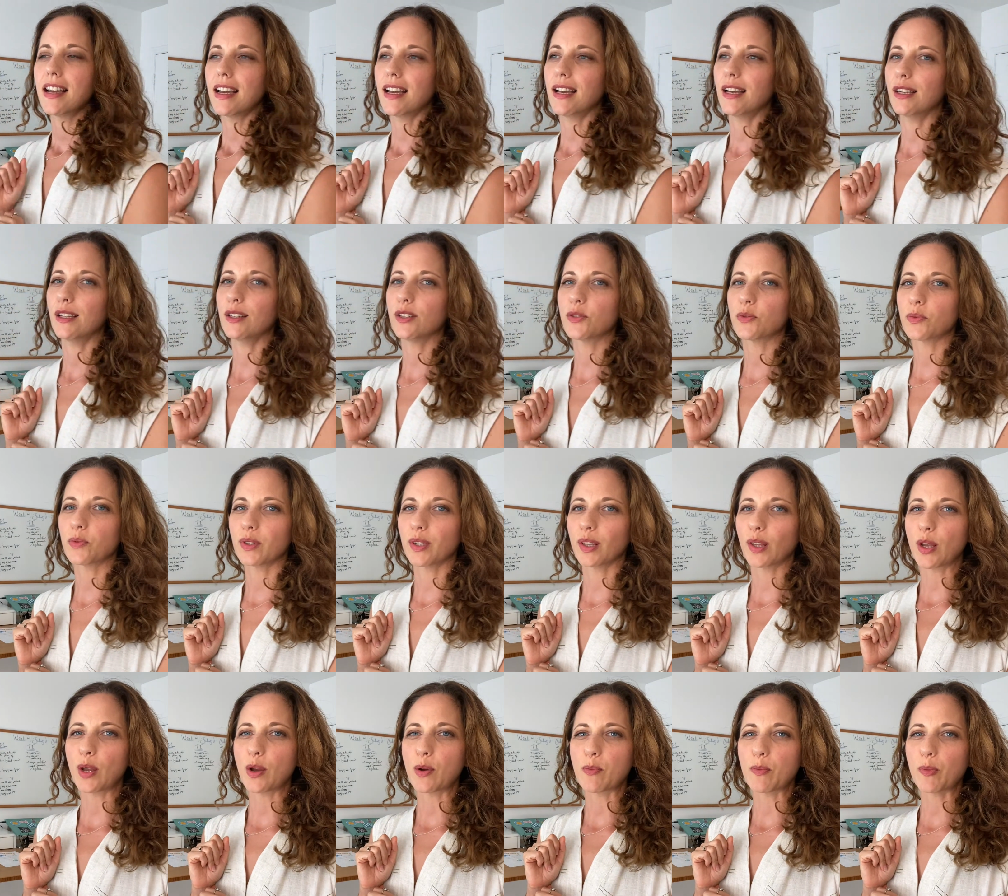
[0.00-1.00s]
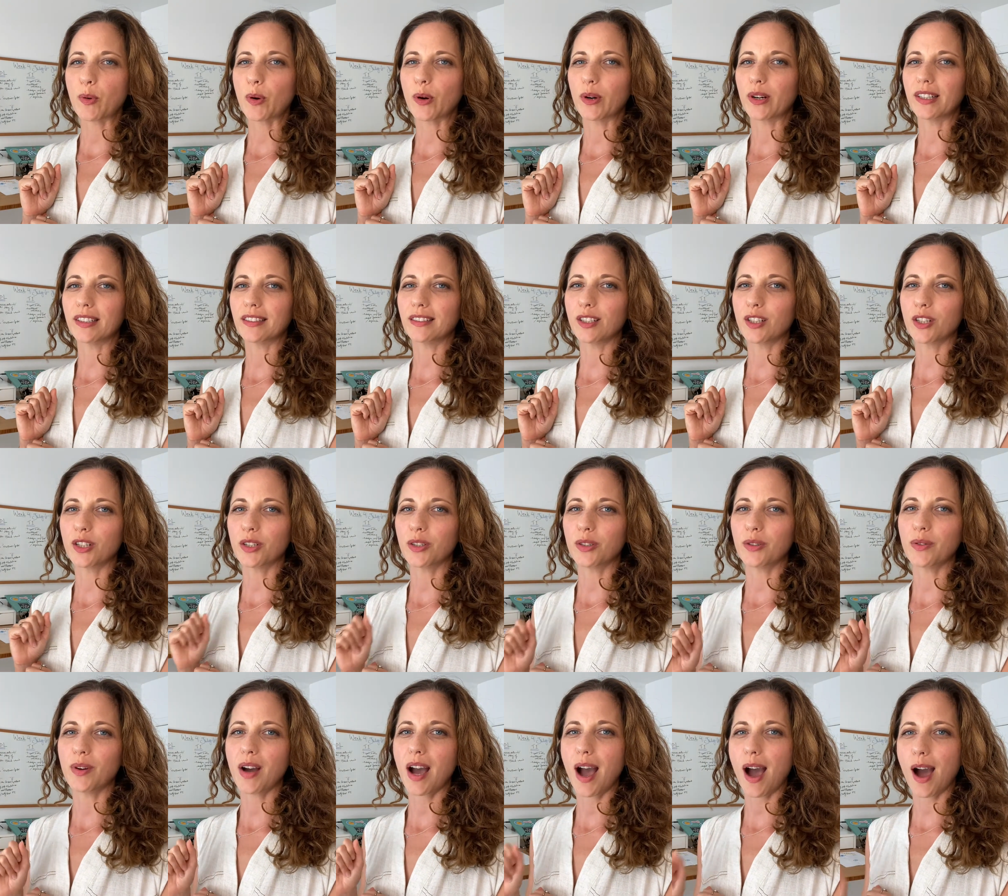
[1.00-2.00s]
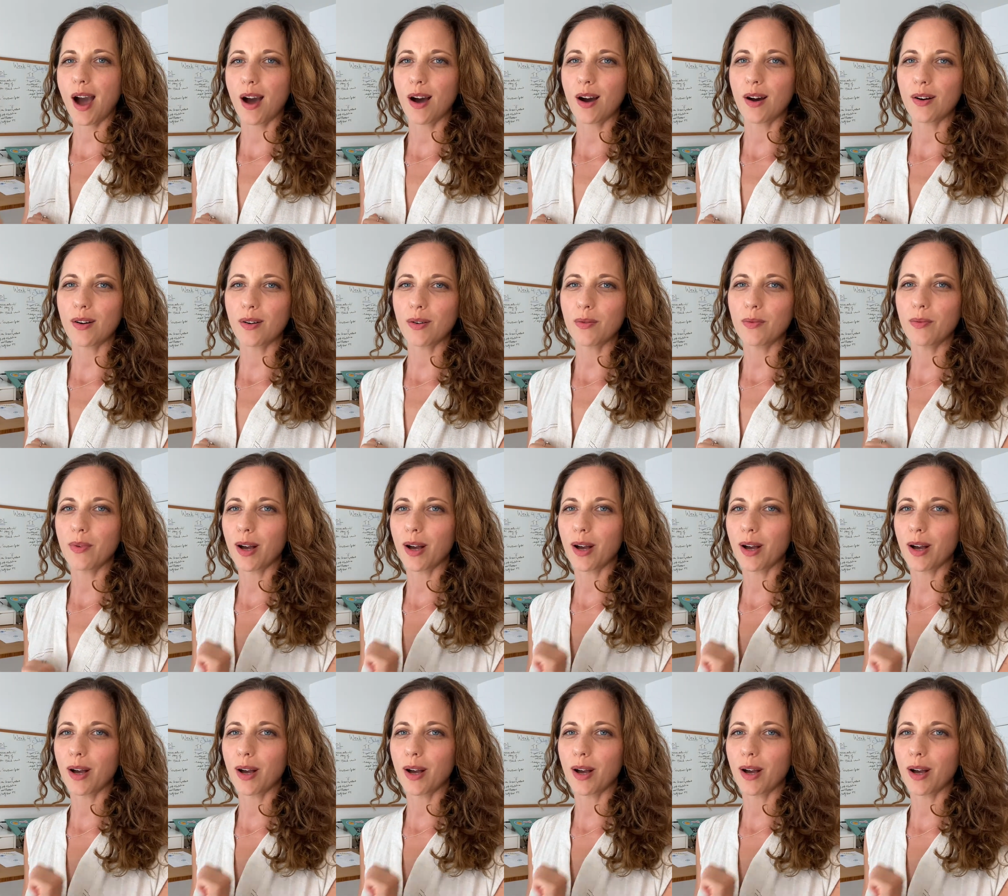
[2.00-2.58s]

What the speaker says: is really important to how